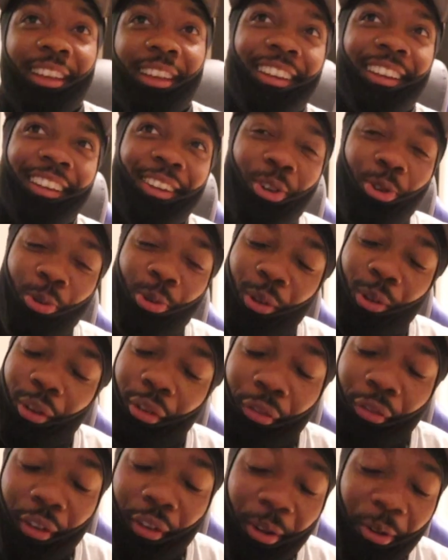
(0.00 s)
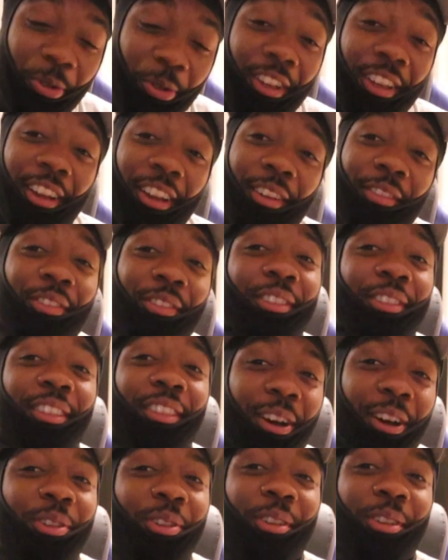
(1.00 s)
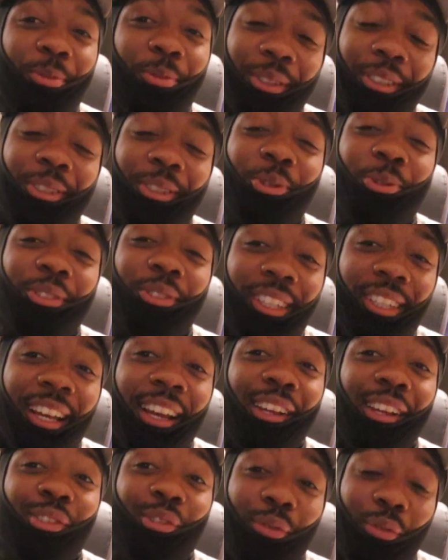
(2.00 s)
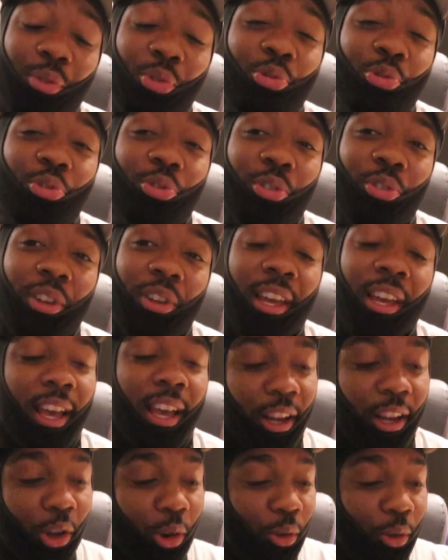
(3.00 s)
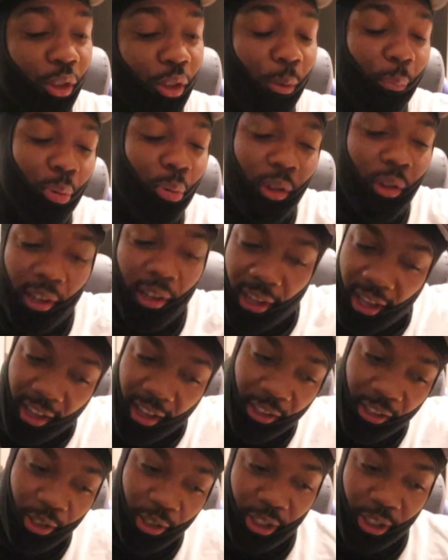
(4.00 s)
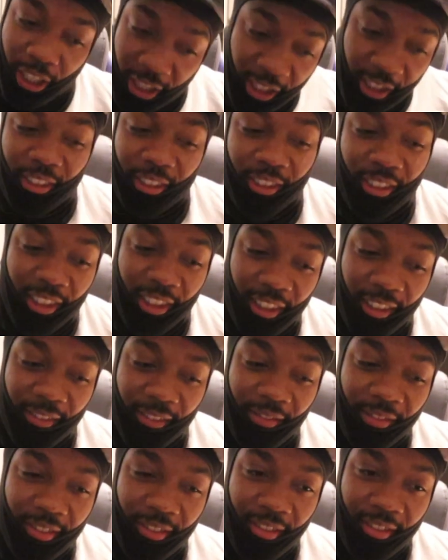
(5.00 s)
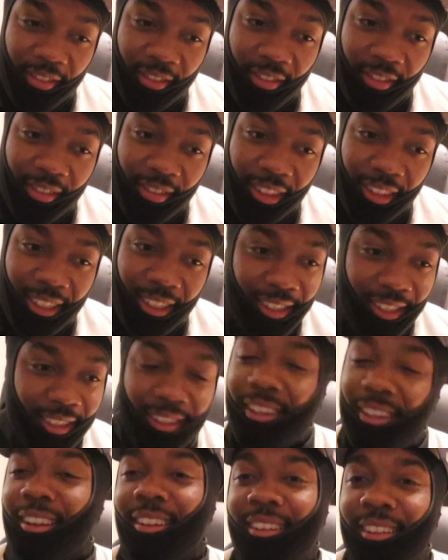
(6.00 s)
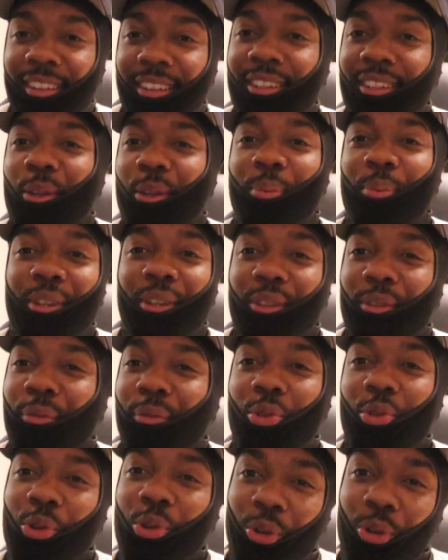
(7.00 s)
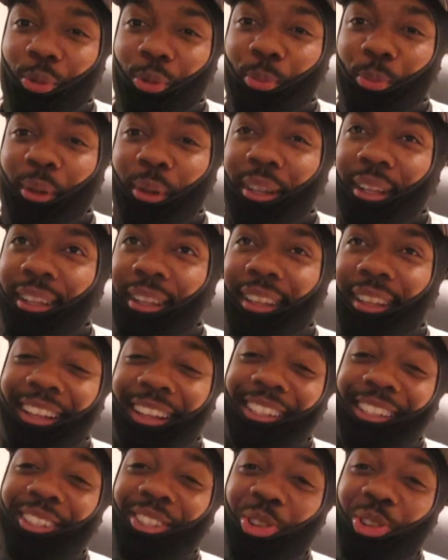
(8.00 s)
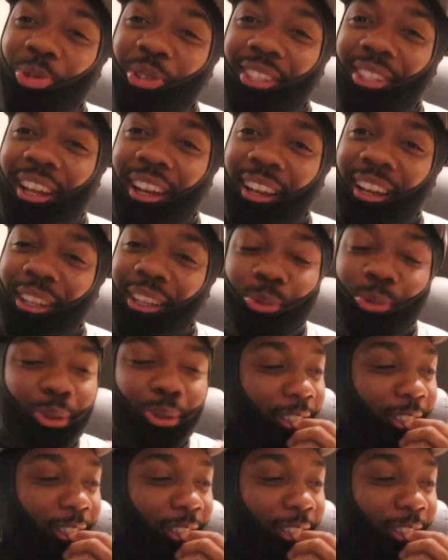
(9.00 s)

Who the fuck would have ever thought it was 2 sides of foil? I know when you pull it out, it's just like, nigga, it's a piece of foil. But there's 2 sides. What's the?